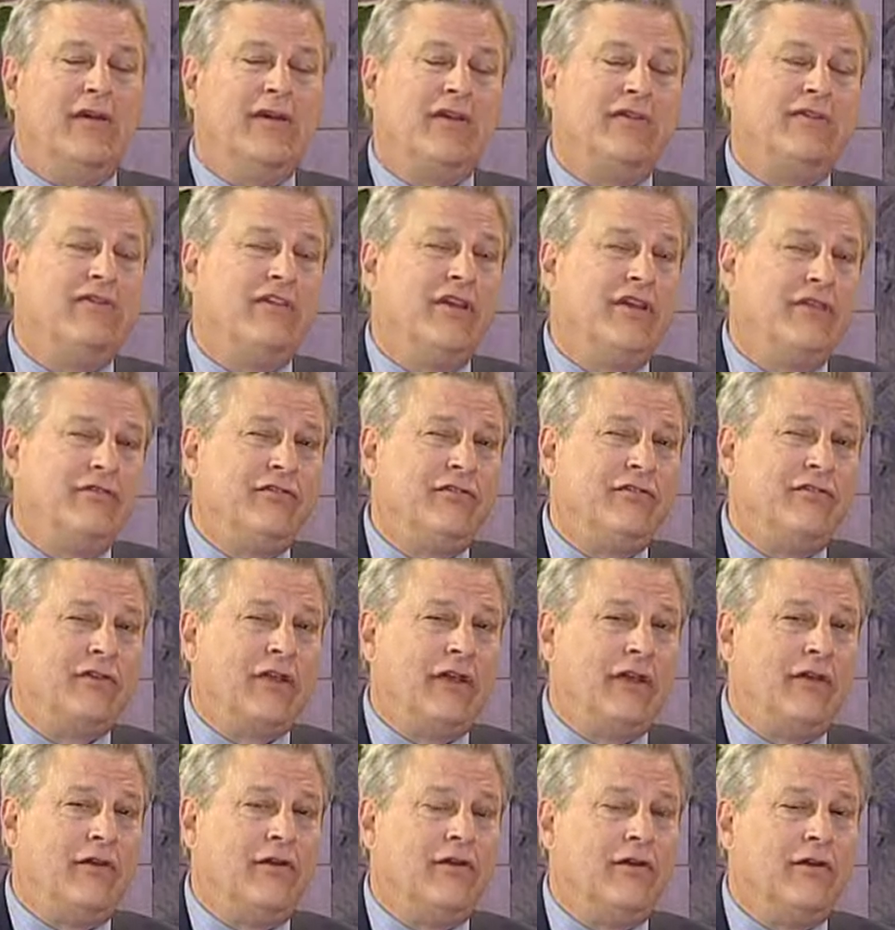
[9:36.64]
Excelsior is
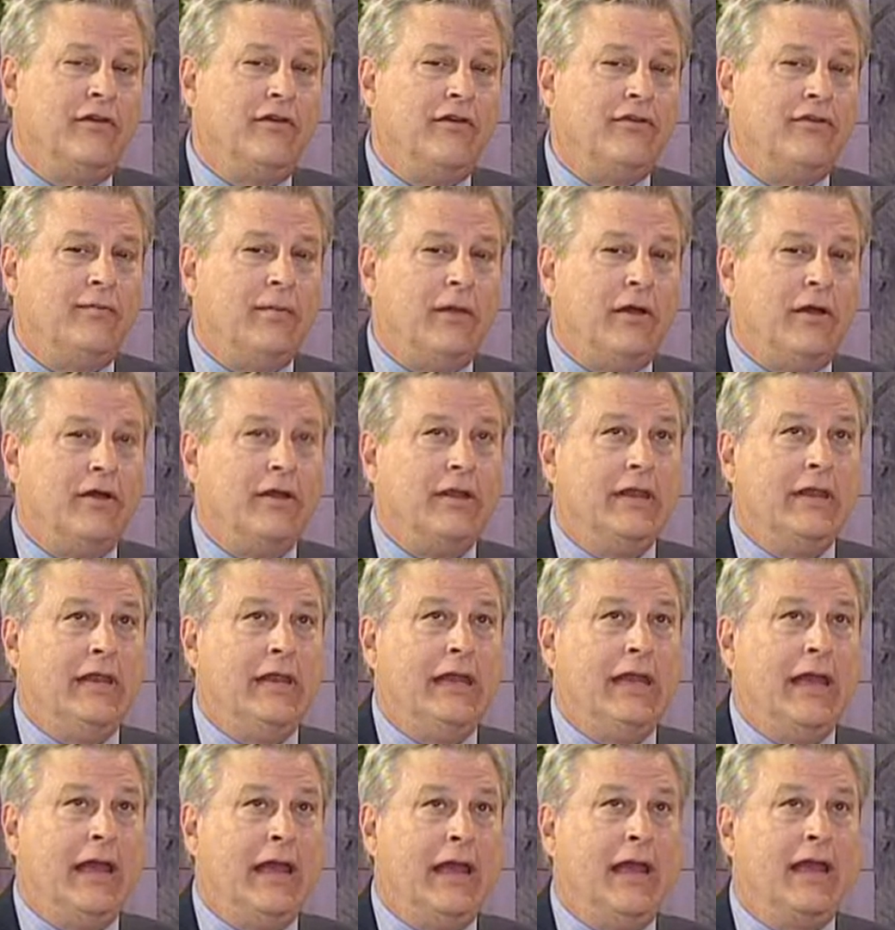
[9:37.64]
kind of hard to spell
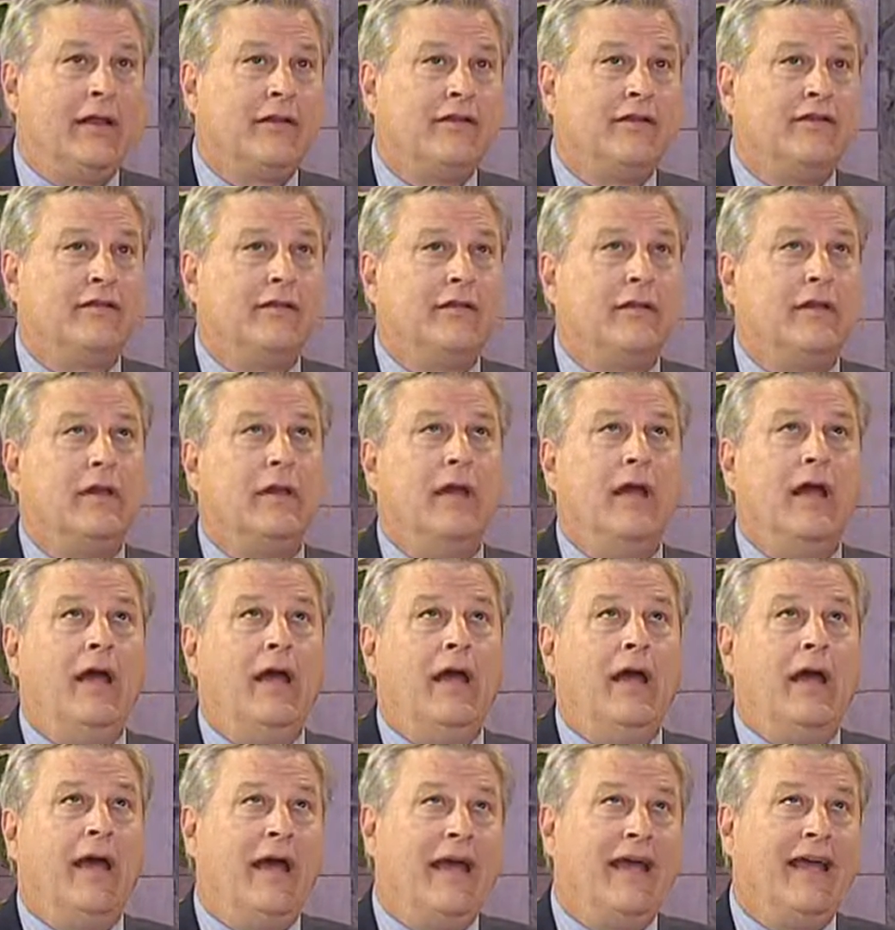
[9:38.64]
E X
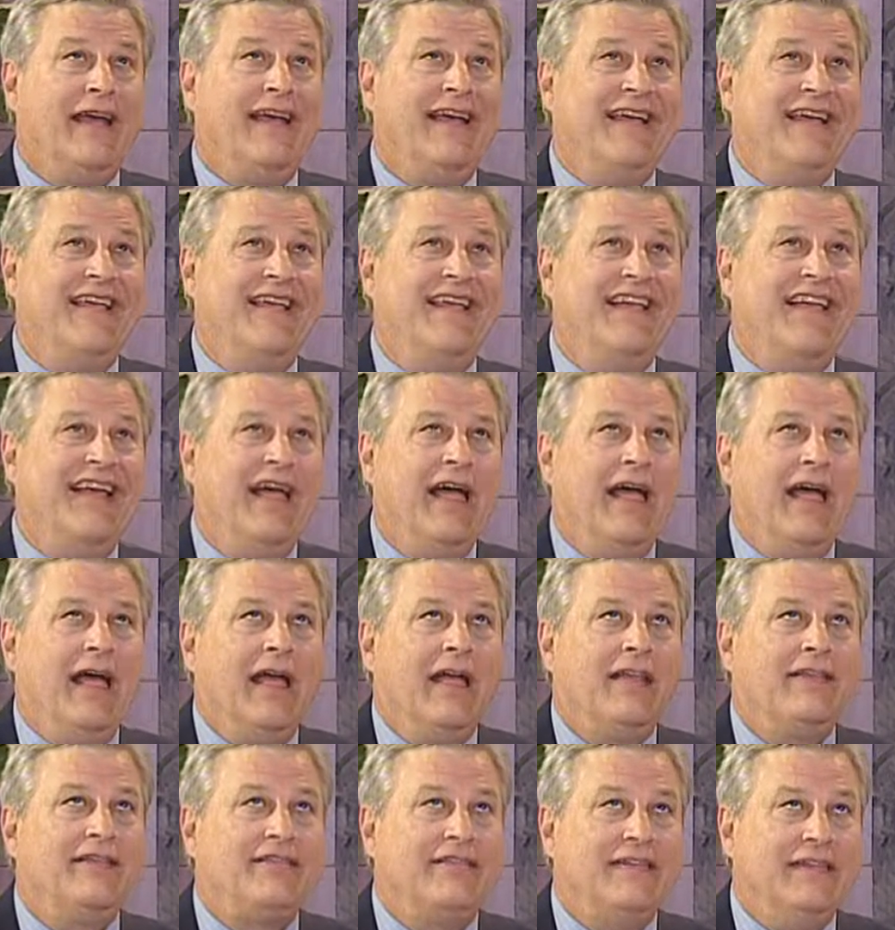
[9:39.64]

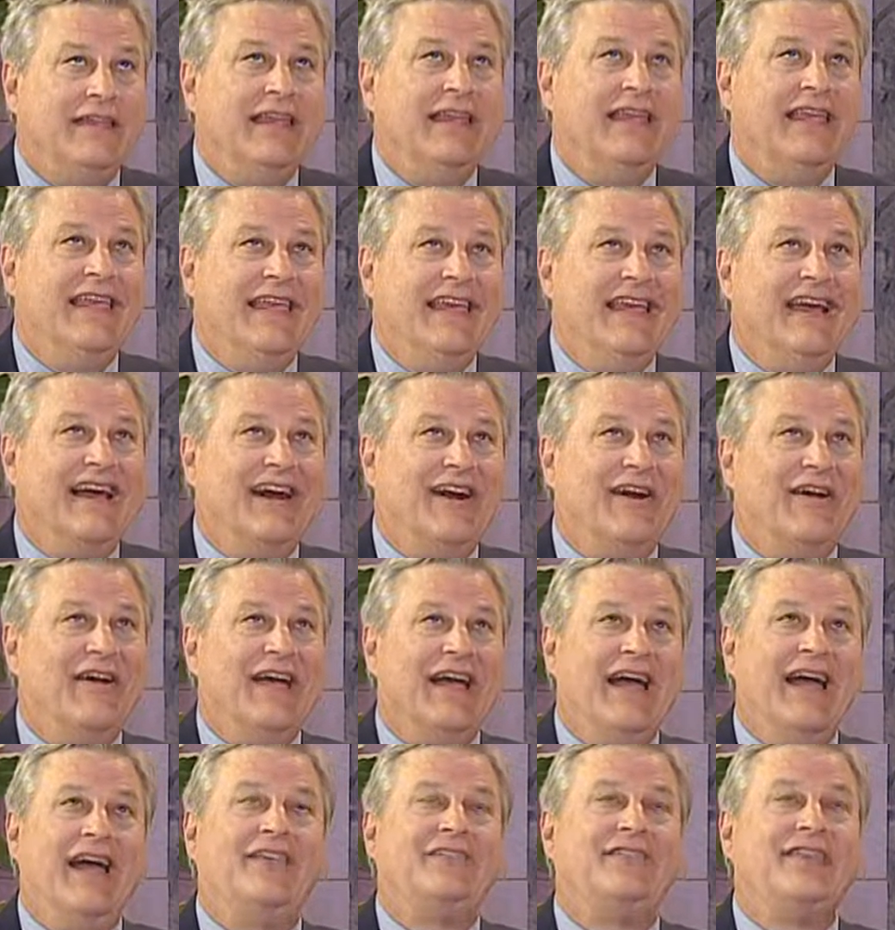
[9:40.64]
C E L
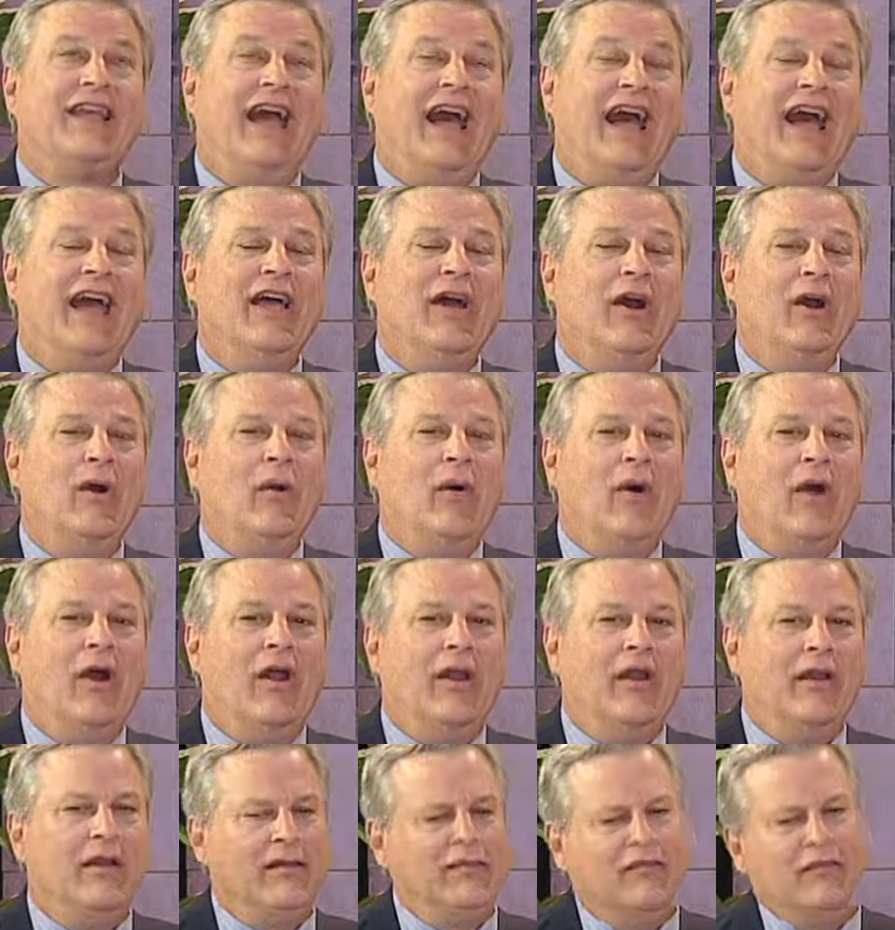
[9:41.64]
S I O
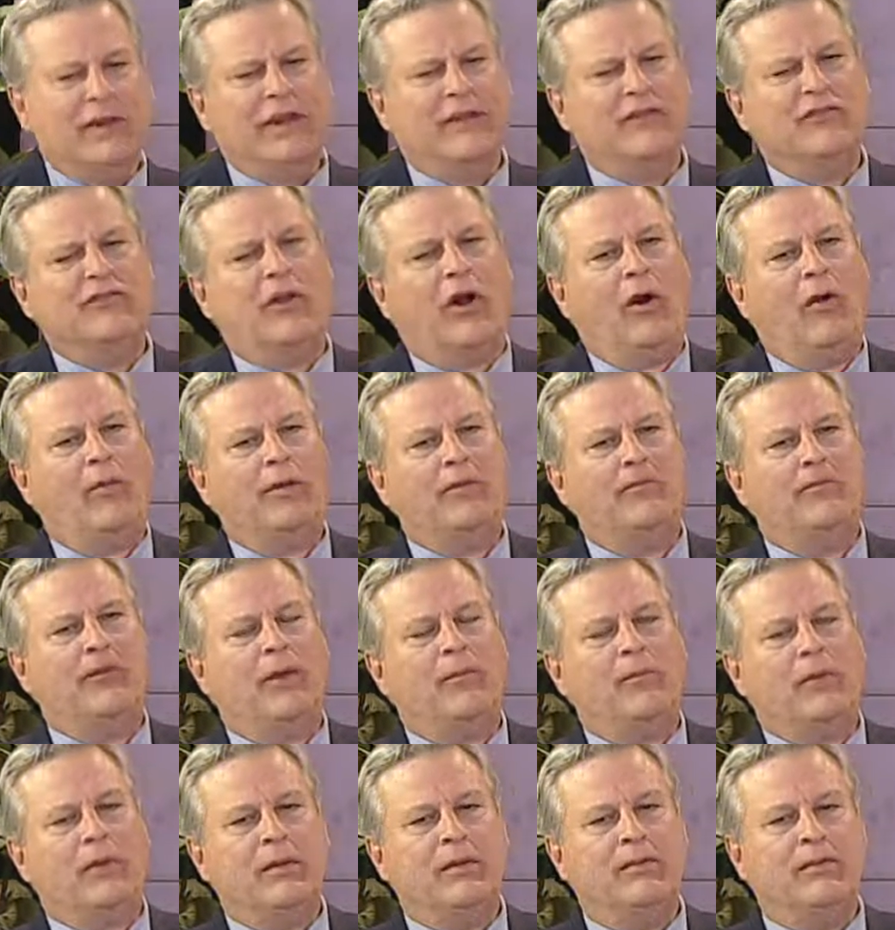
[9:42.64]
R. It means always
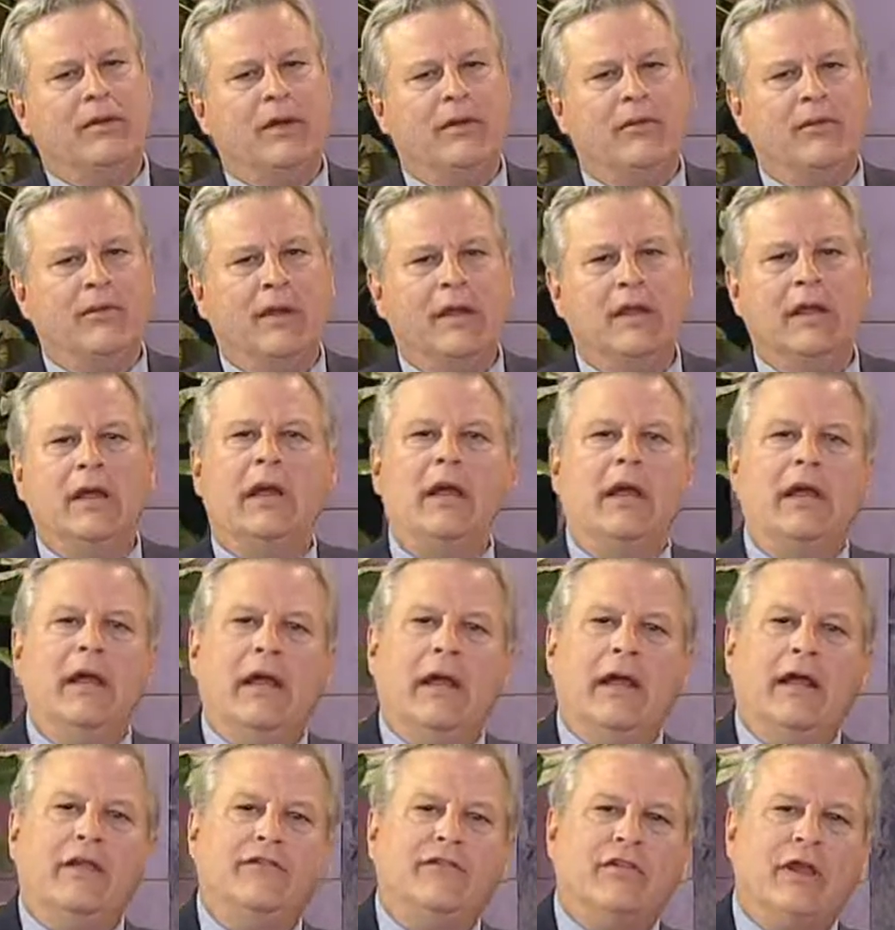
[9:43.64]
upward, by the way.
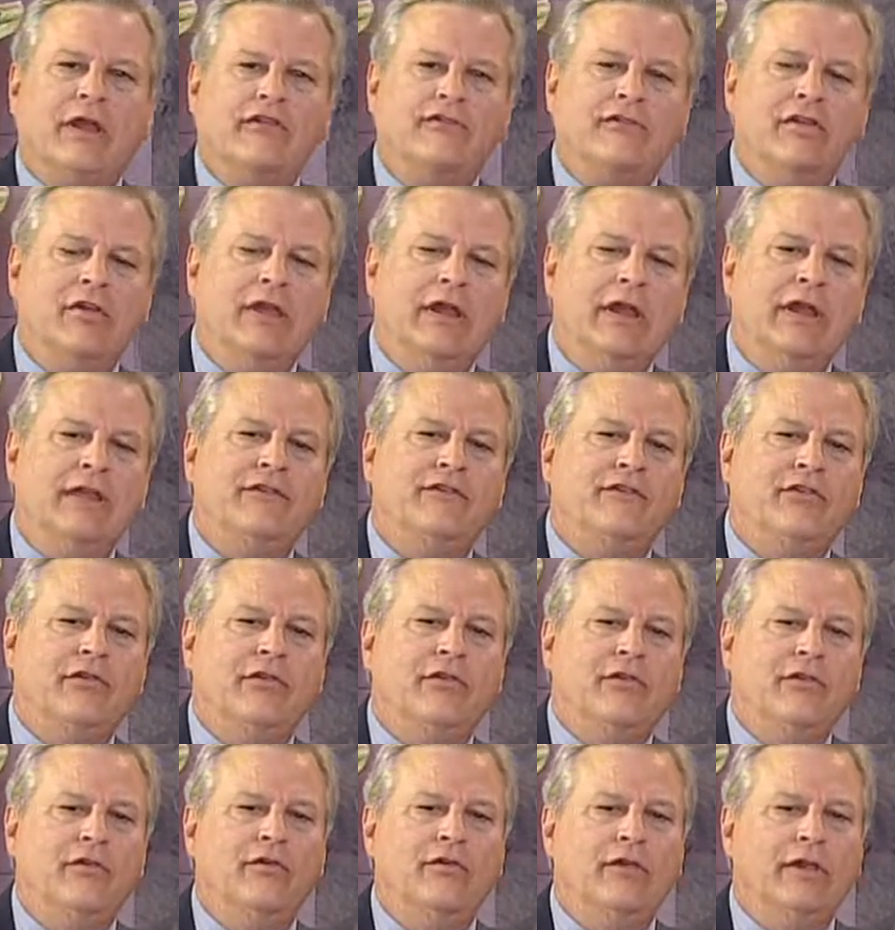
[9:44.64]

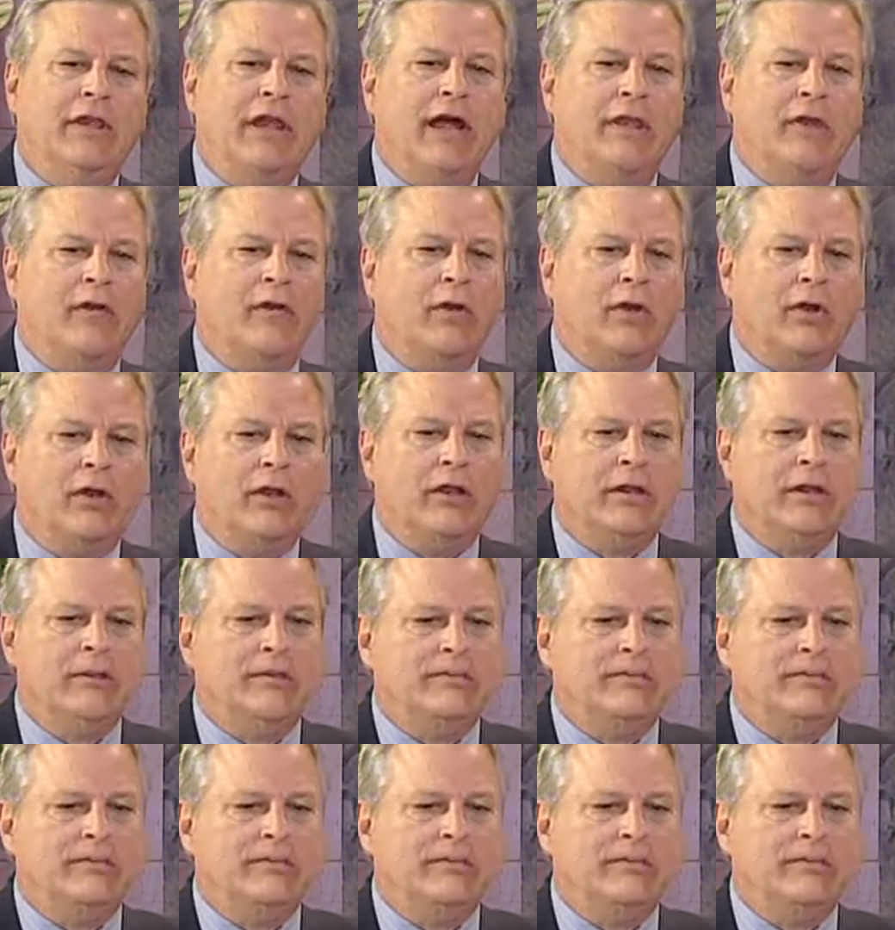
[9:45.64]
ExcelsiorInstitute.org.